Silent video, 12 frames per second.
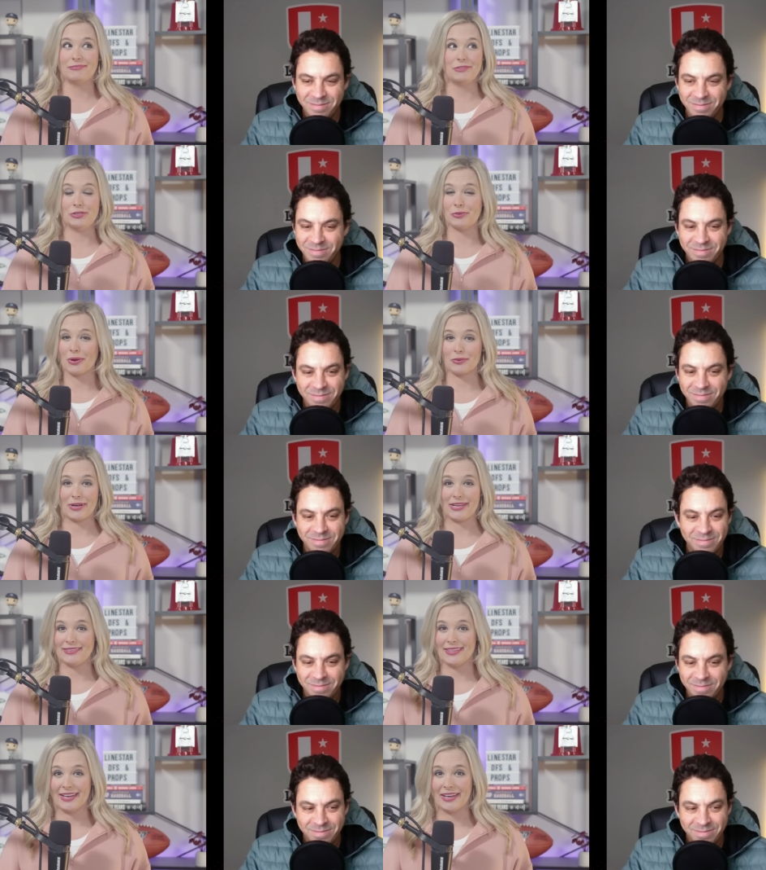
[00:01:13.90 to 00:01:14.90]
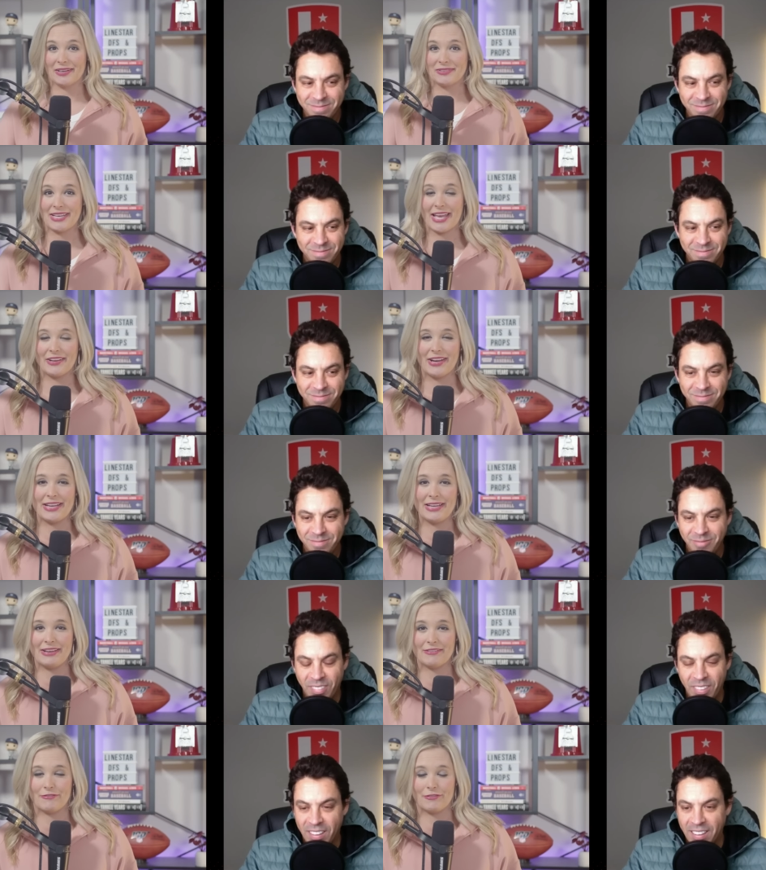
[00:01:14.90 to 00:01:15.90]
Speaker 1: duo right there? Tyler,
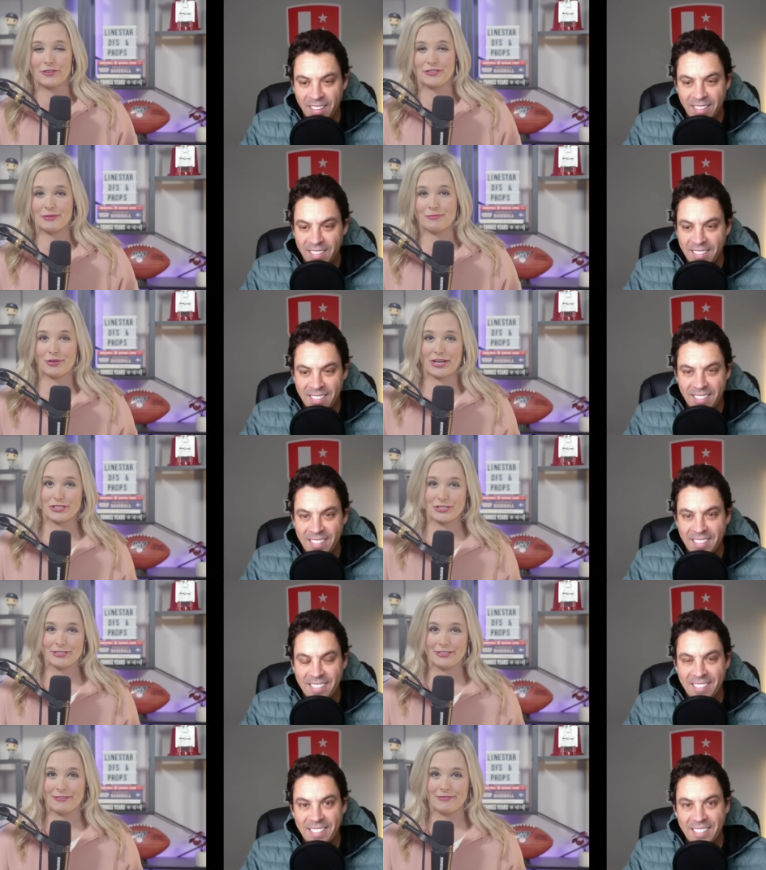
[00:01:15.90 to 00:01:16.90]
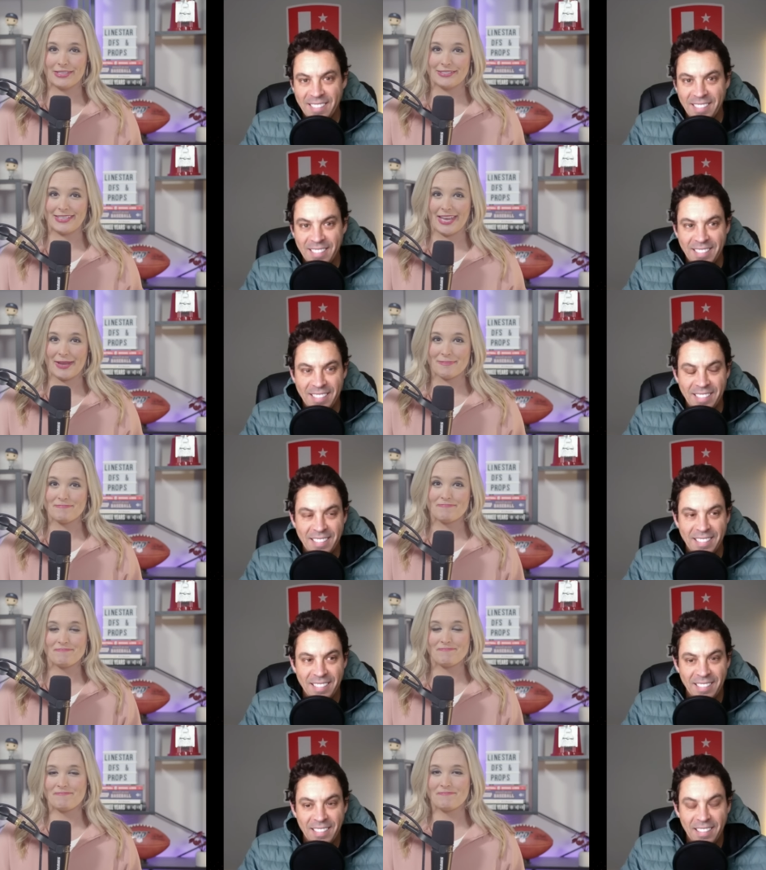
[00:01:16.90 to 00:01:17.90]
any first impressions of this game?
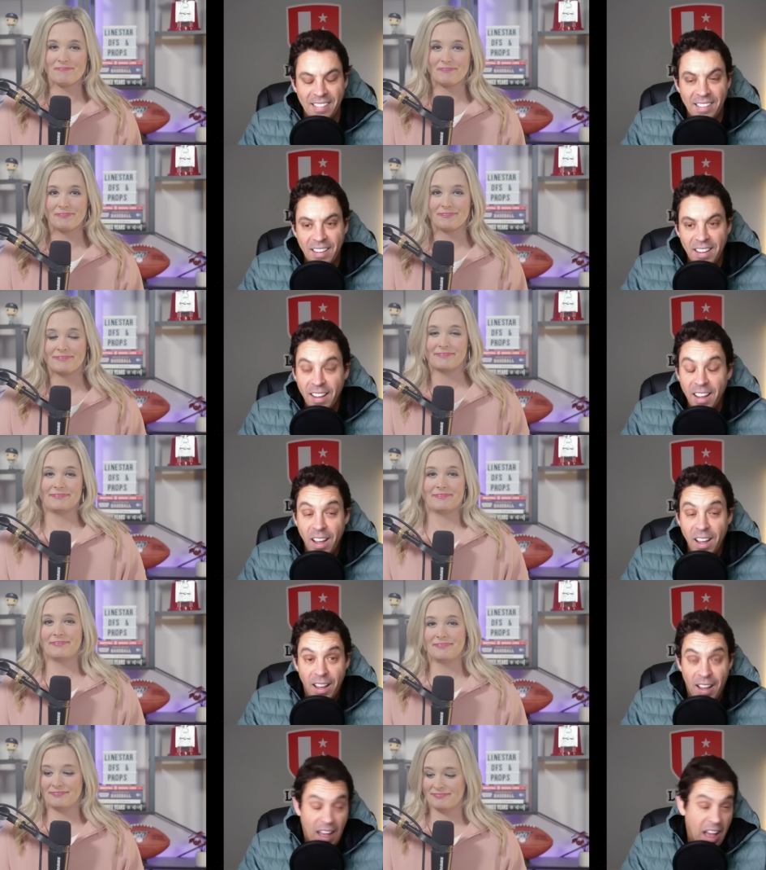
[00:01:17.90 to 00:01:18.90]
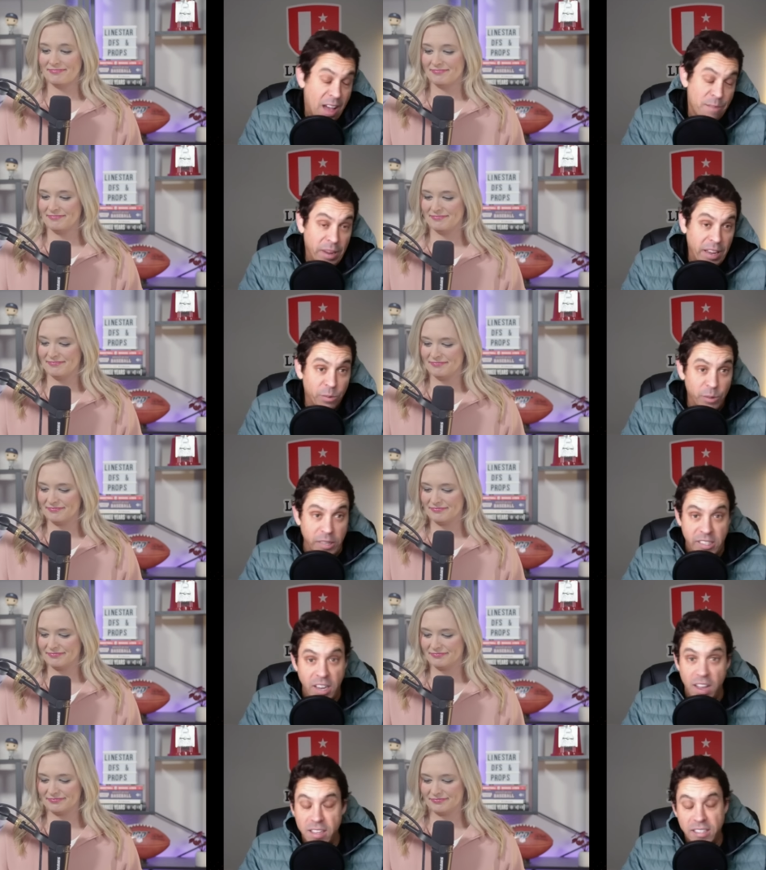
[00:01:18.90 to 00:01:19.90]
Speaker 2: I mean, we
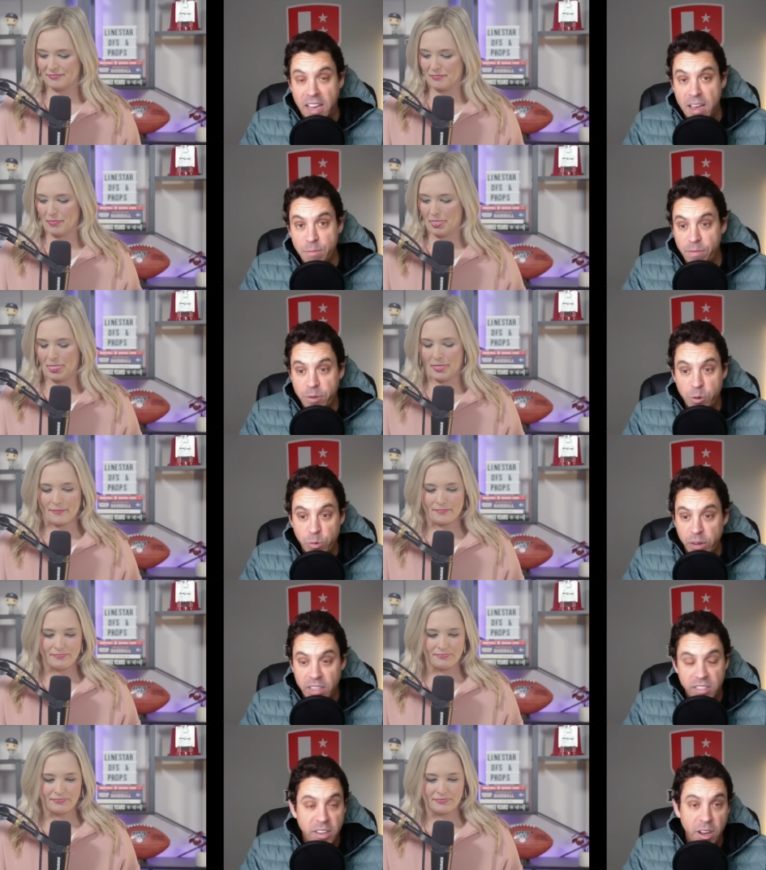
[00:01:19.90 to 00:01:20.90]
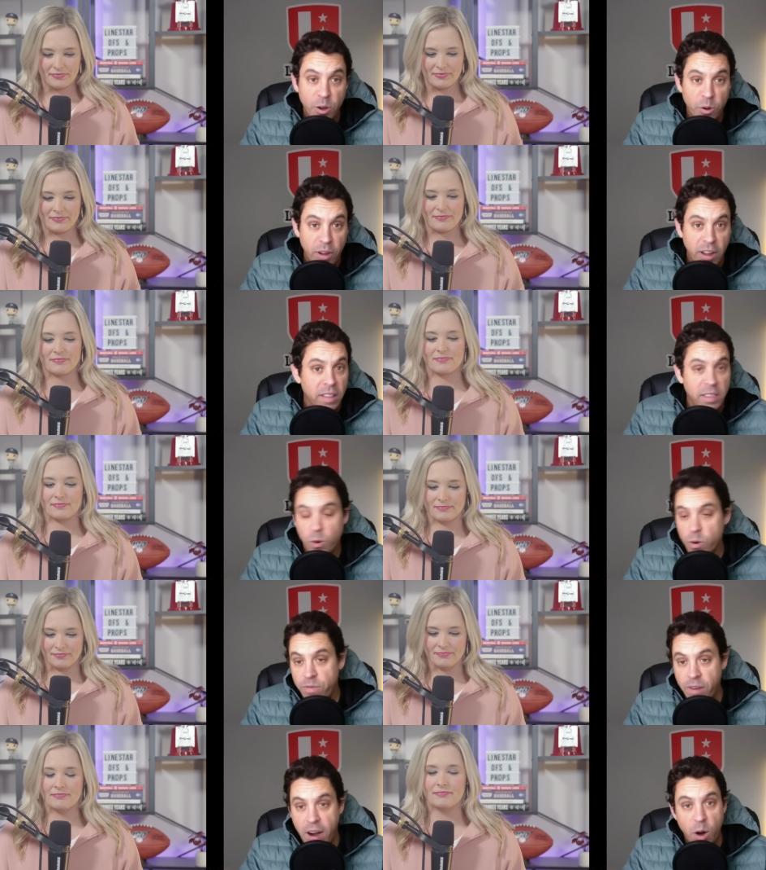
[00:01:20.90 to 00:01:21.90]
saw this game a few weeks ago and there
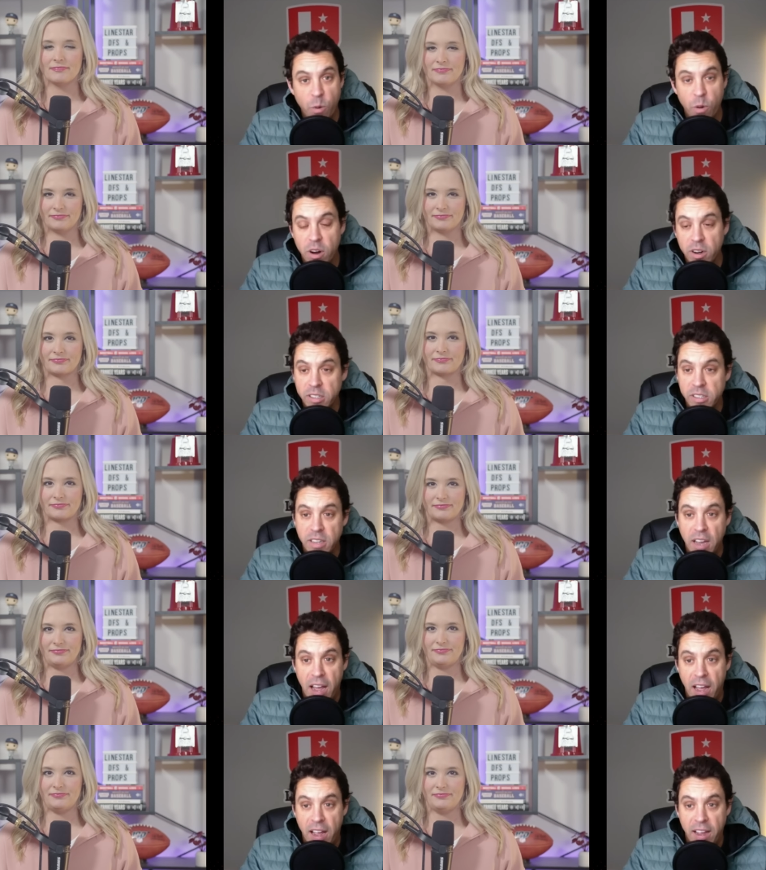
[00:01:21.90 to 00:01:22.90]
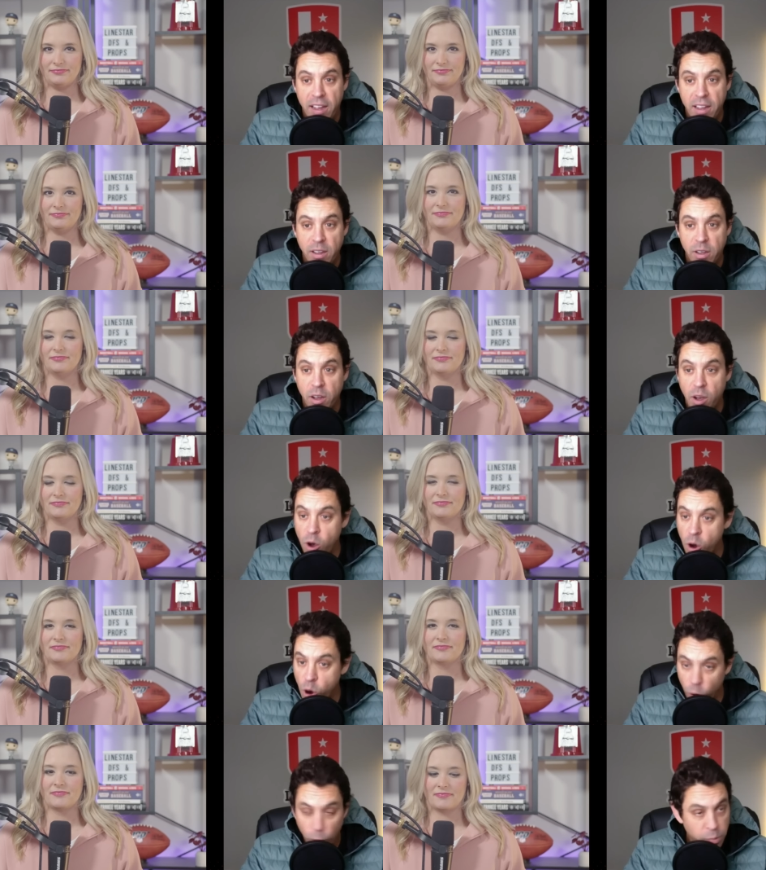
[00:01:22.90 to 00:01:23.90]
were mm-hmm. fireworks. I
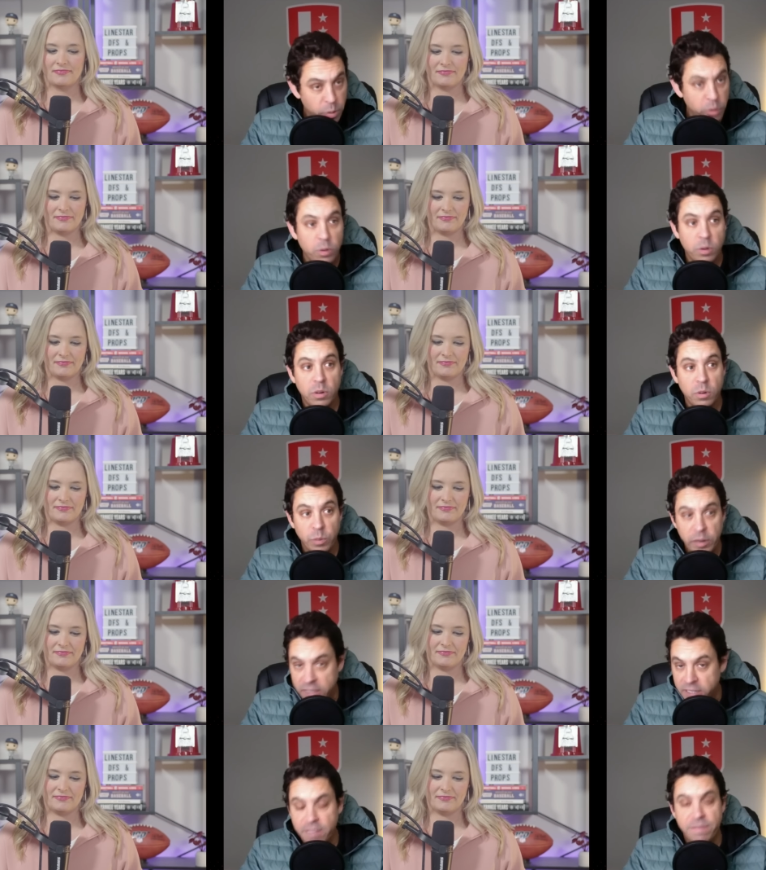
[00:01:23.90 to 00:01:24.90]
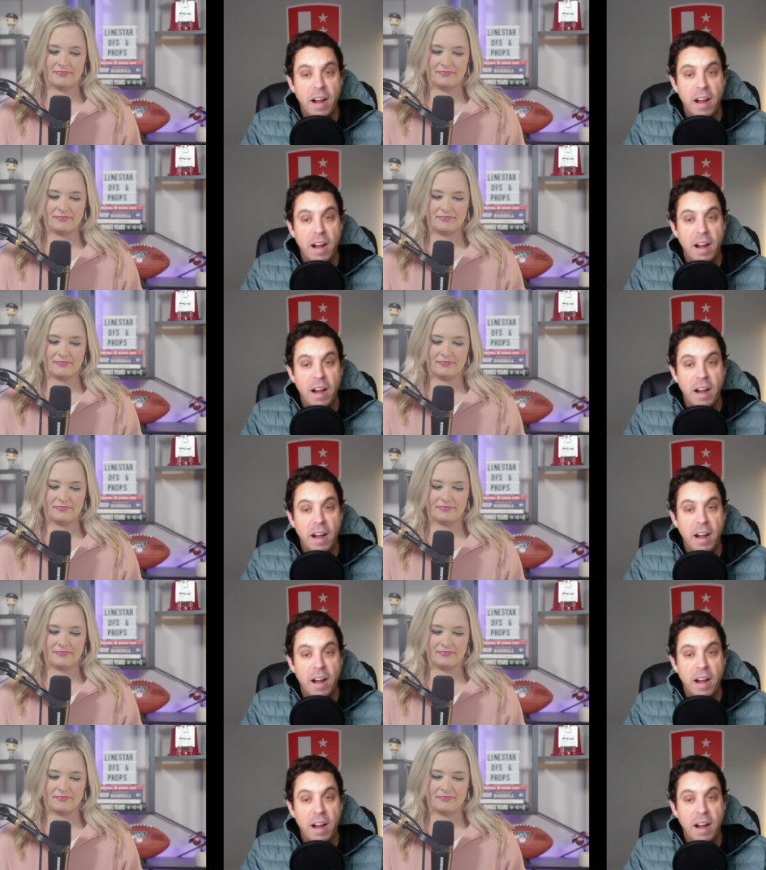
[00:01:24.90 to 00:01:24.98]
hope we see